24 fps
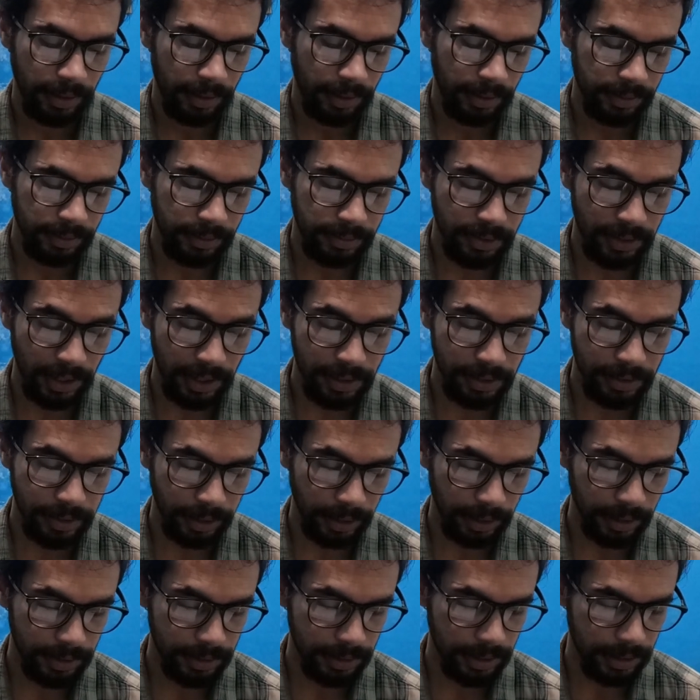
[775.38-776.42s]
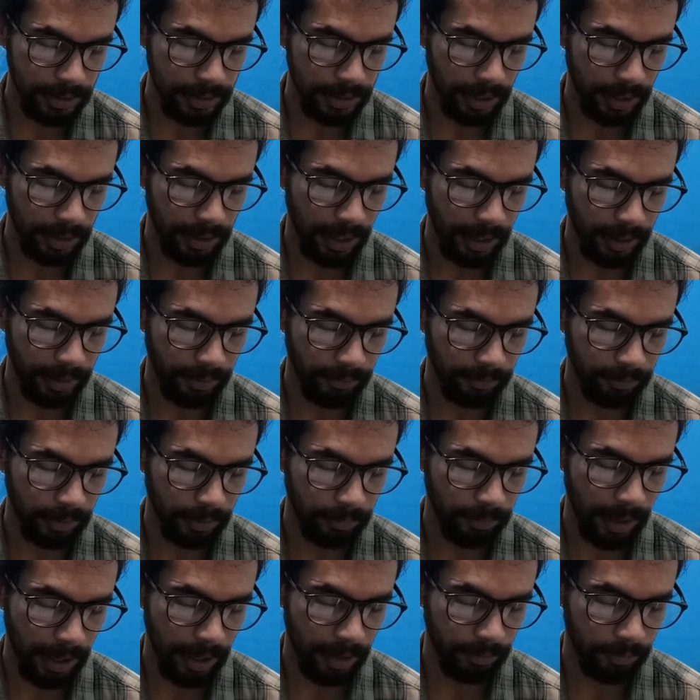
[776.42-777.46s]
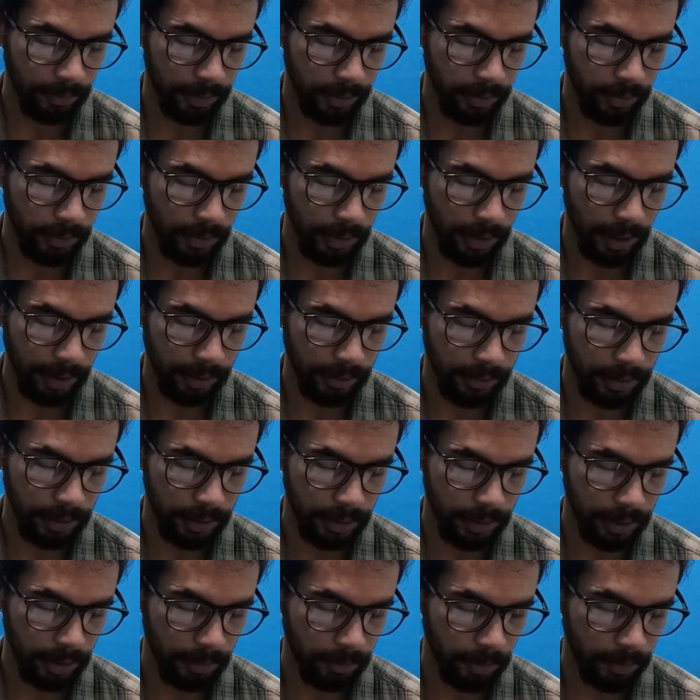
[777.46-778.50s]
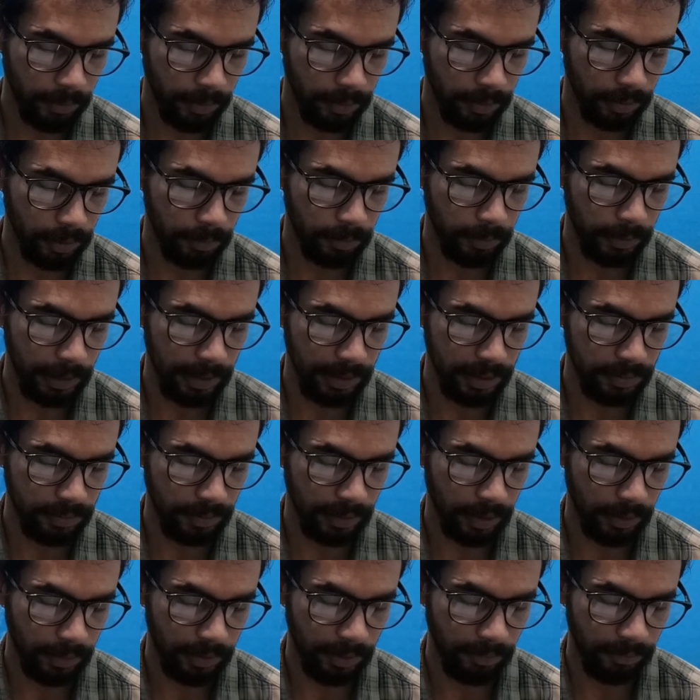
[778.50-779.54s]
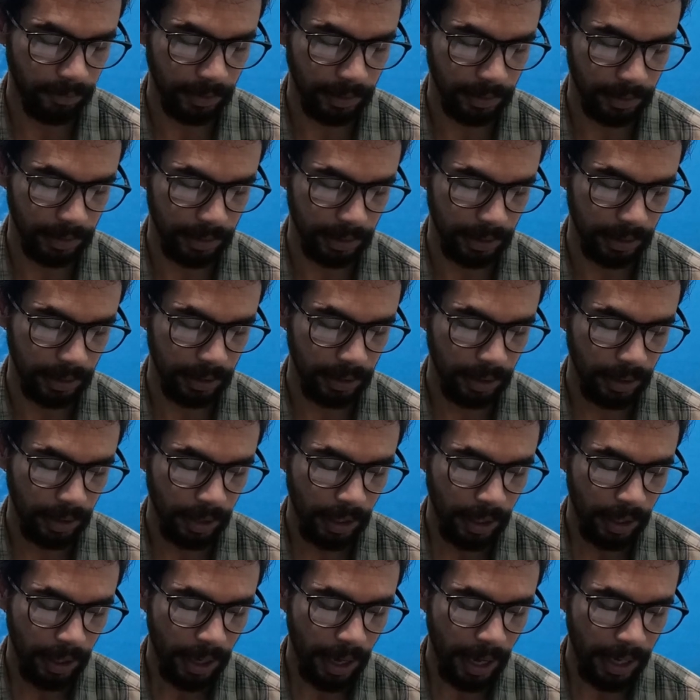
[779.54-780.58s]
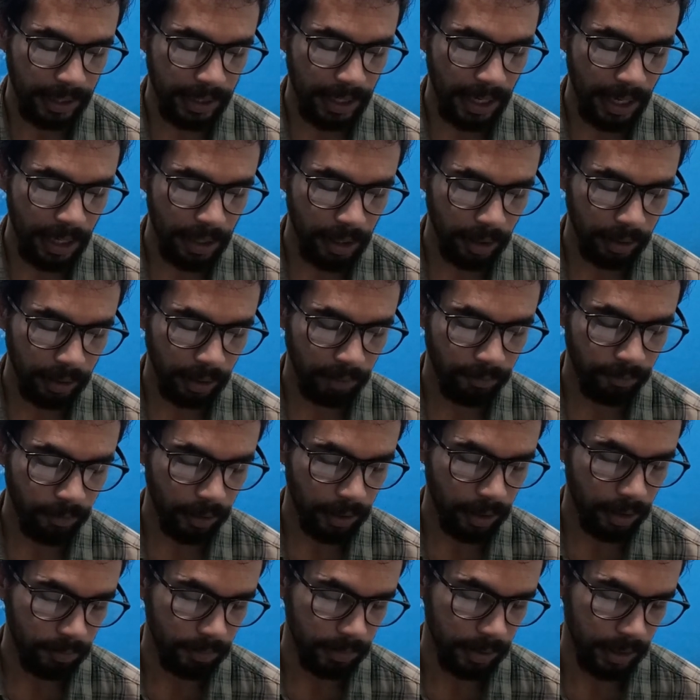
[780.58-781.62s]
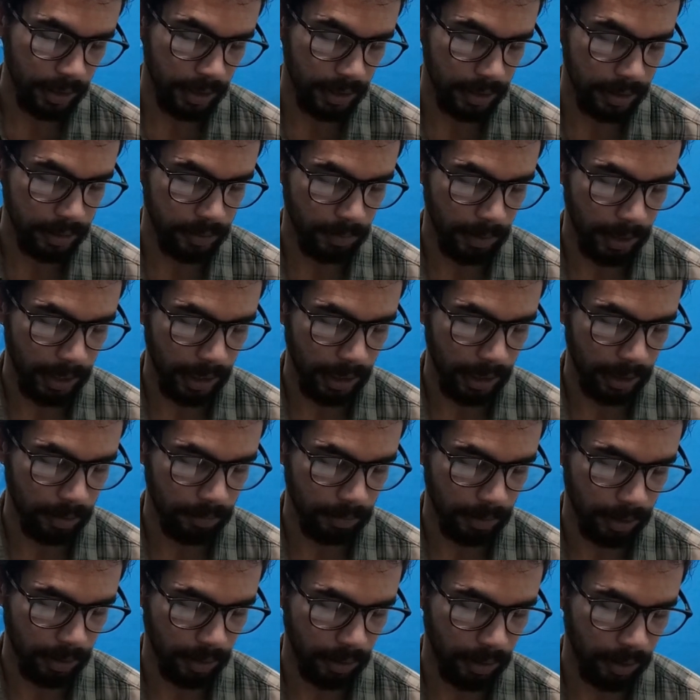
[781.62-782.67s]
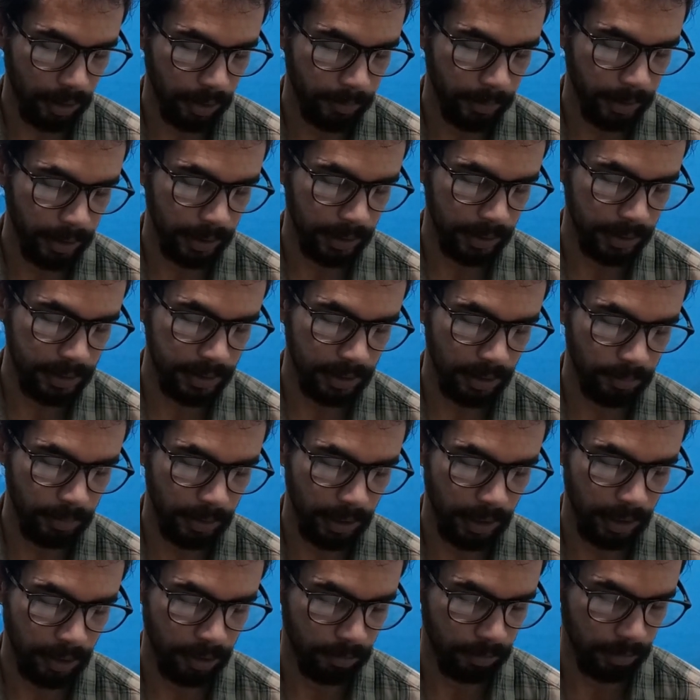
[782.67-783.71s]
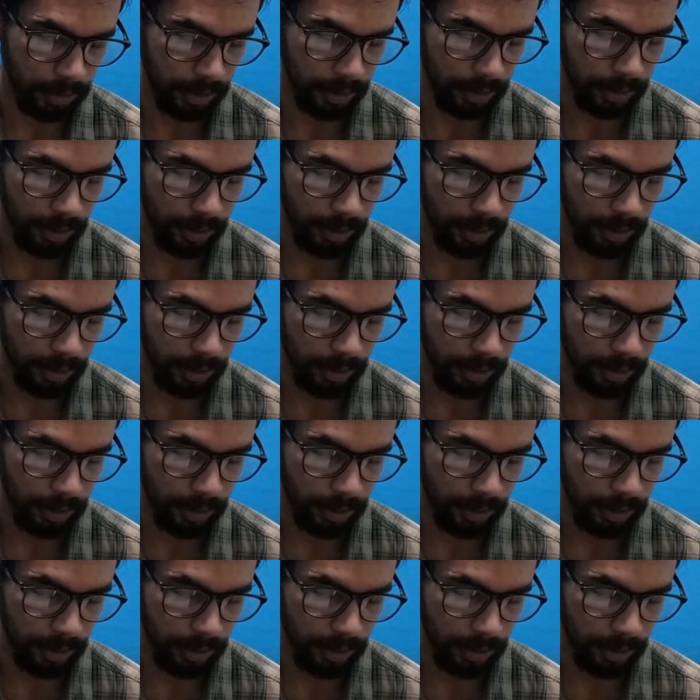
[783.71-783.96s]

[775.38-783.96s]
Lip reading: "The strange thing is," he said, "that if the man were whole, I could turn him over to the police without difficulty. I care nothing for him. He is my enemy. All Americans are my enemy.